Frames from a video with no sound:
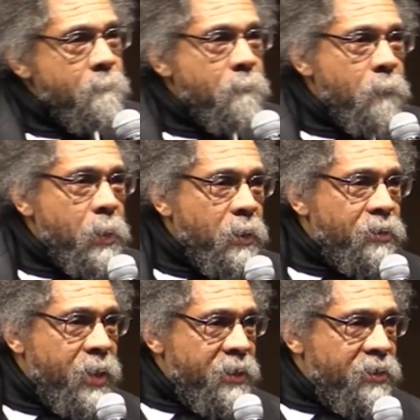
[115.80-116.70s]
or
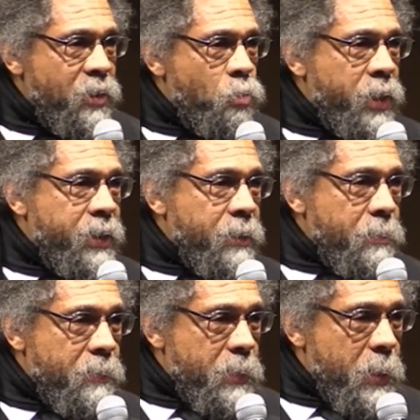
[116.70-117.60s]
Tennessee
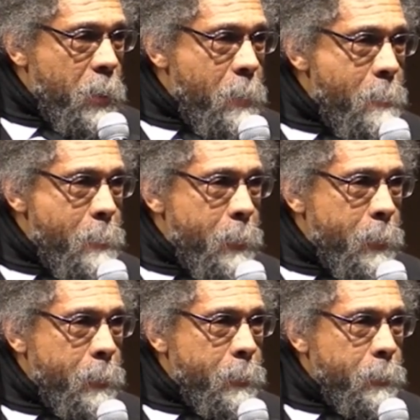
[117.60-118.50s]
Williams,
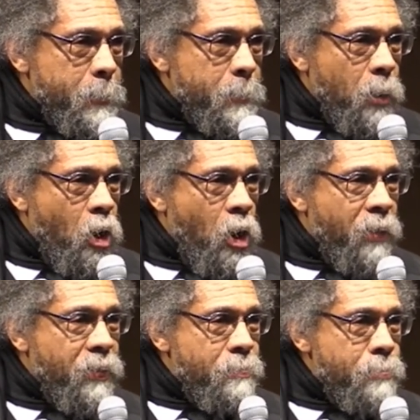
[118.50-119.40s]
or
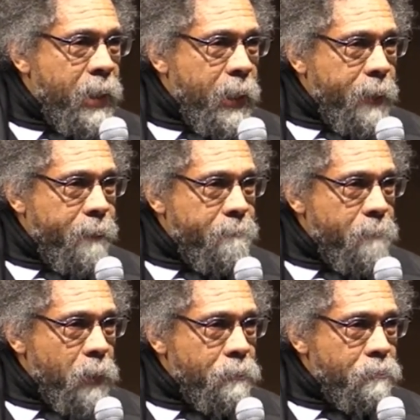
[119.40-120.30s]
Arthur Miller,
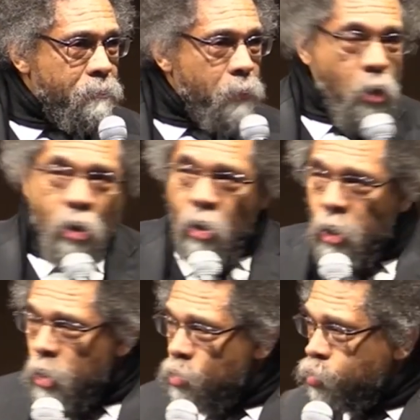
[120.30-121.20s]
or
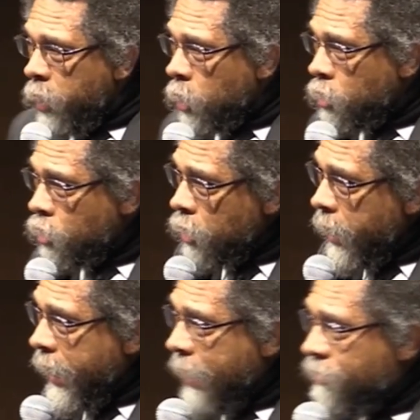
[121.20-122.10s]
August Wilson, or
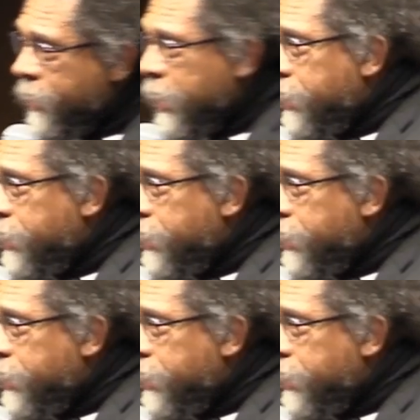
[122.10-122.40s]
Adrian